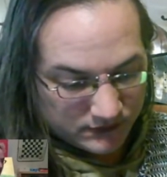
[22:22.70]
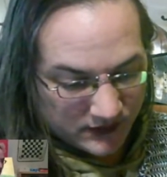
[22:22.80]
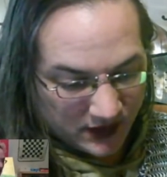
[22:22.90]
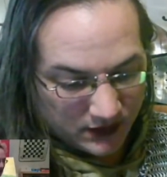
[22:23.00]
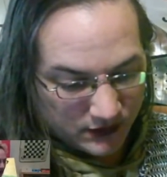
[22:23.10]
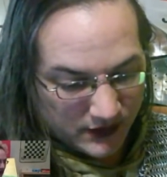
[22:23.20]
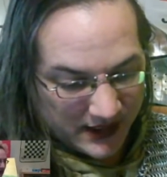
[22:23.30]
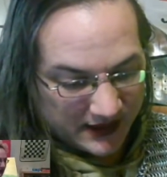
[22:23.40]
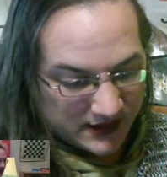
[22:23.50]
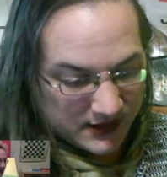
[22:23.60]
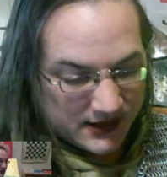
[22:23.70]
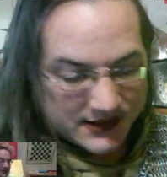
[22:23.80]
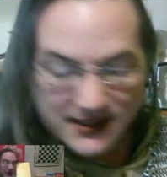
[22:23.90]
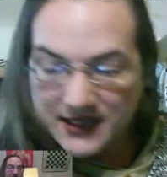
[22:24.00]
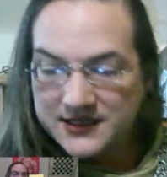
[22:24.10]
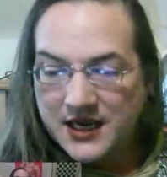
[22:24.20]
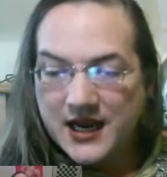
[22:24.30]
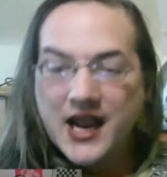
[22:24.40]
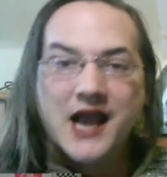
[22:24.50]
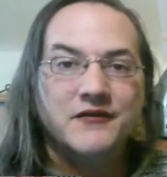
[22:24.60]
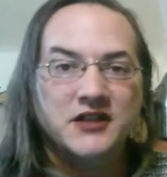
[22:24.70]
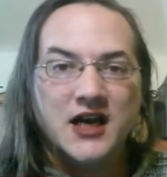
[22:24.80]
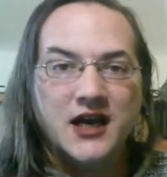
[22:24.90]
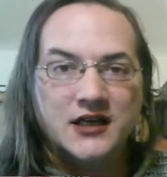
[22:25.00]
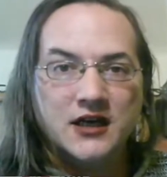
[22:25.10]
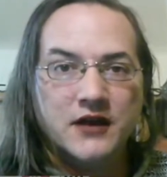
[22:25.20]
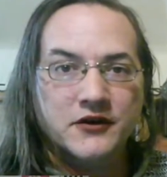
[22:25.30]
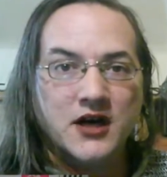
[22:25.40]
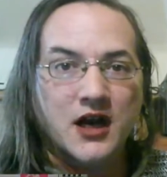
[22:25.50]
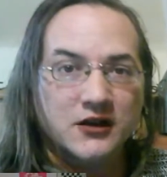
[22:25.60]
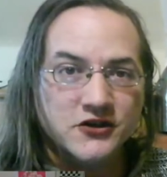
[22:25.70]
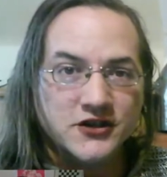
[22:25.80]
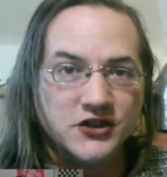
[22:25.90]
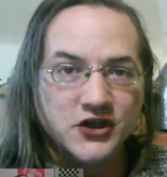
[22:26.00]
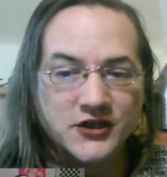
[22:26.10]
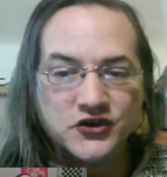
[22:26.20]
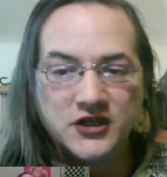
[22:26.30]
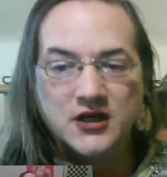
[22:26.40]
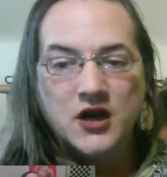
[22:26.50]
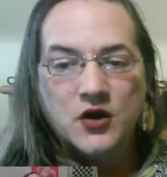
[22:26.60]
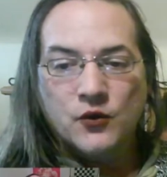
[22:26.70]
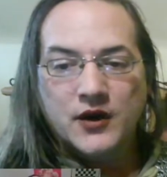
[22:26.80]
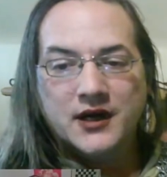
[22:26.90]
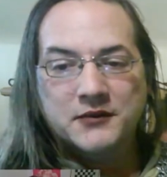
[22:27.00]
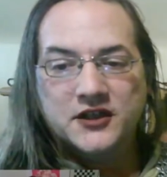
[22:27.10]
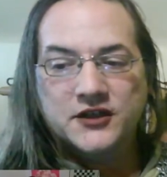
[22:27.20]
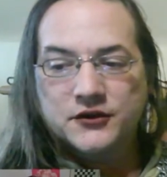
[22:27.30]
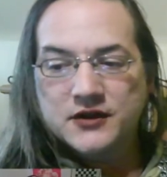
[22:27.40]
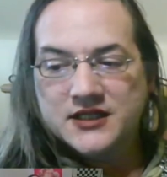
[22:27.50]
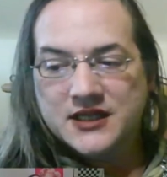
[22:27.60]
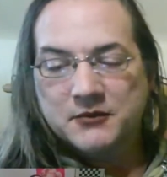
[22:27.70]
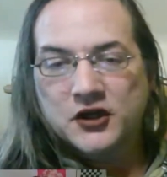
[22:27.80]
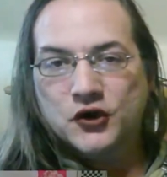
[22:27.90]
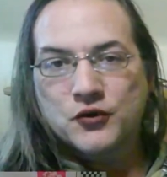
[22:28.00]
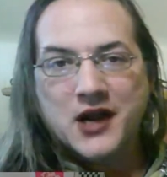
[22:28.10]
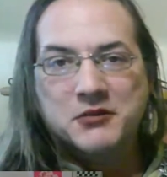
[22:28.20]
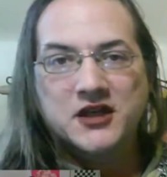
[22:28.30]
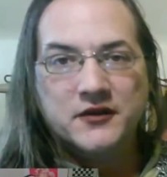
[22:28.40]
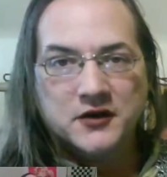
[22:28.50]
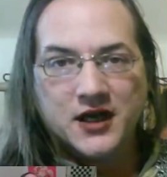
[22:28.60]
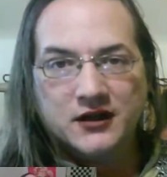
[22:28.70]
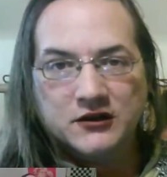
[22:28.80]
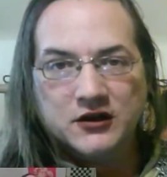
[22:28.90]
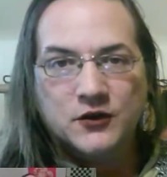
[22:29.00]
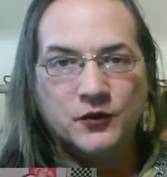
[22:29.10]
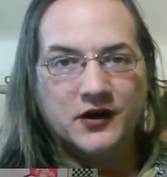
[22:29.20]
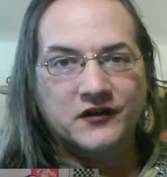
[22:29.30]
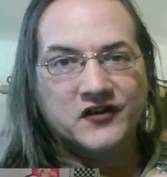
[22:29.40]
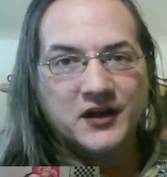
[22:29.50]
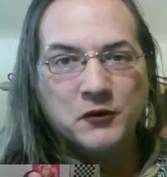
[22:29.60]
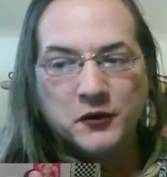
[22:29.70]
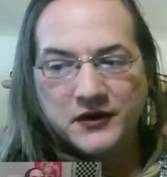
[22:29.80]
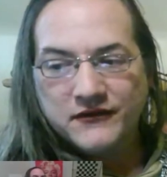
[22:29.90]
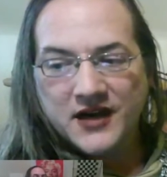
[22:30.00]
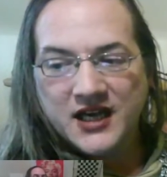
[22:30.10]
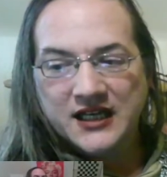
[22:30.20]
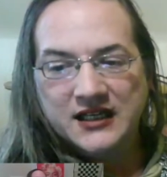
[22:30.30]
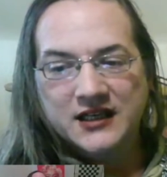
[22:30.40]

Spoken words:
Alright, since I haven't gotten another color suggestion, what I'm going to do is I'm going to grab another color, we're going to see what we find,